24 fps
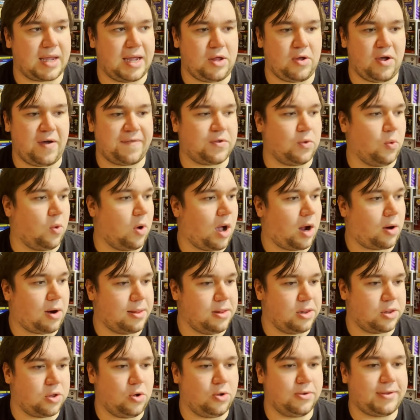have to walk around
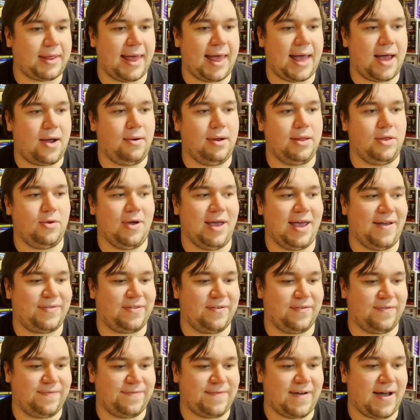this whole town, and you have
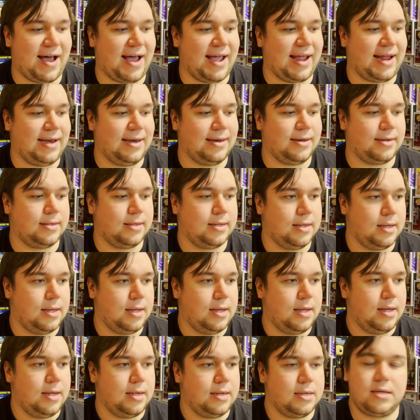to find
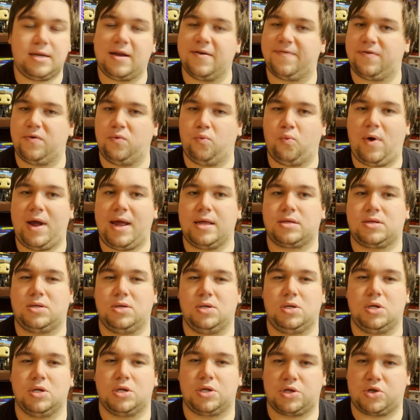different ways to
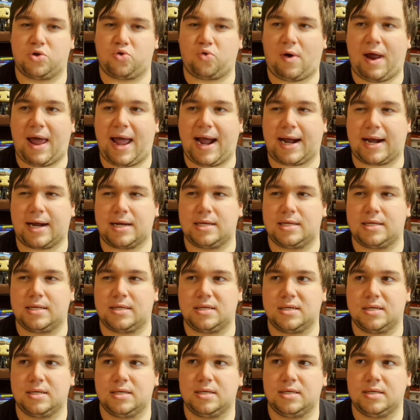
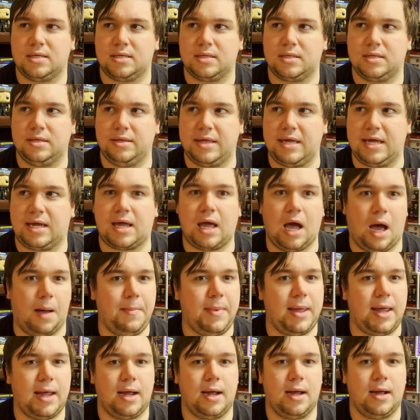distract the
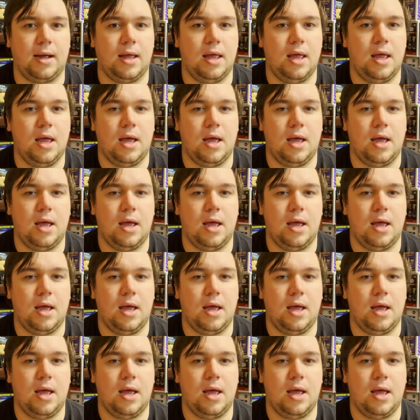coming